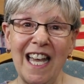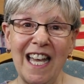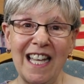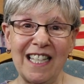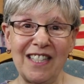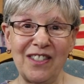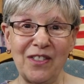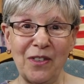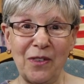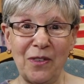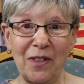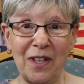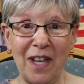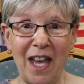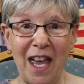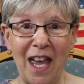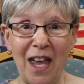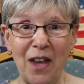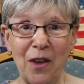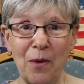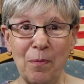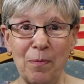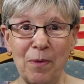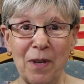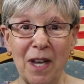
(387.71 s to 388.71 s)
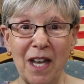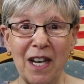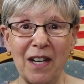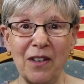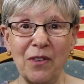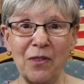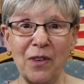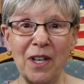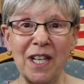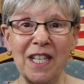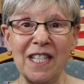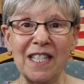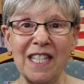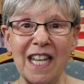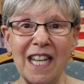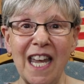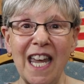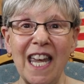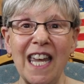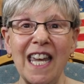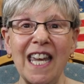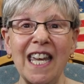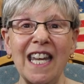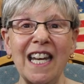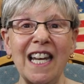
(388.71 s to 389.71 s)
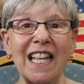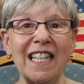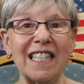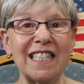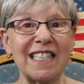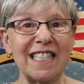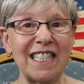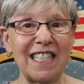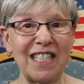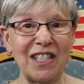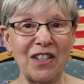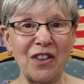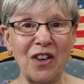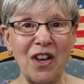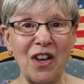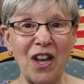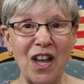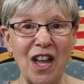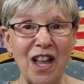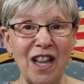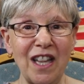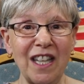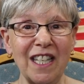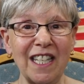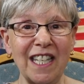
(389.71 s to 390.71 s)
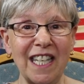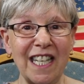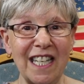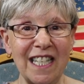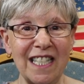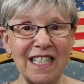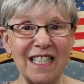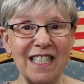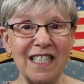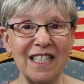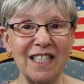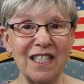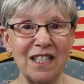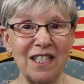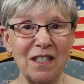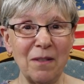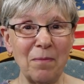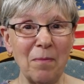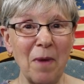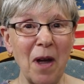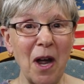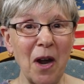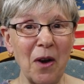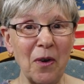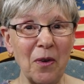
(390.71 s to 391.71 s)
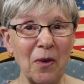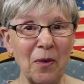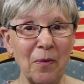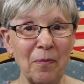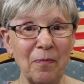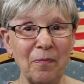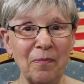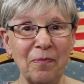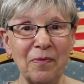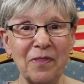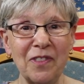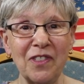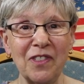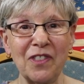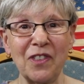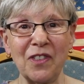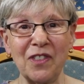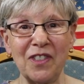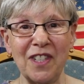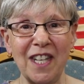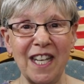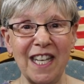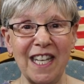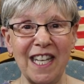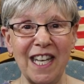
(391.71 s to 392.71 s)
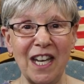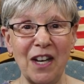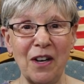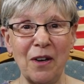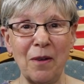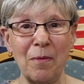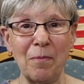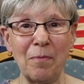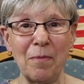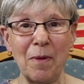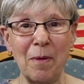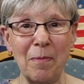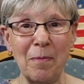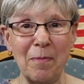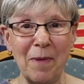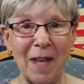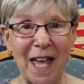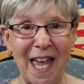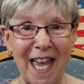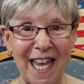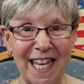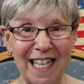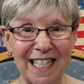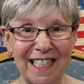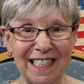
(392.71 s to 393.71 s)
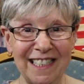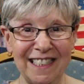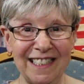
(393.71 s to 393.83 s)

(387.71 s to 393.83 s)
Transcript: So I hope you had a great day, and I'll see you all again tomorrow. So take care. Bye-bye.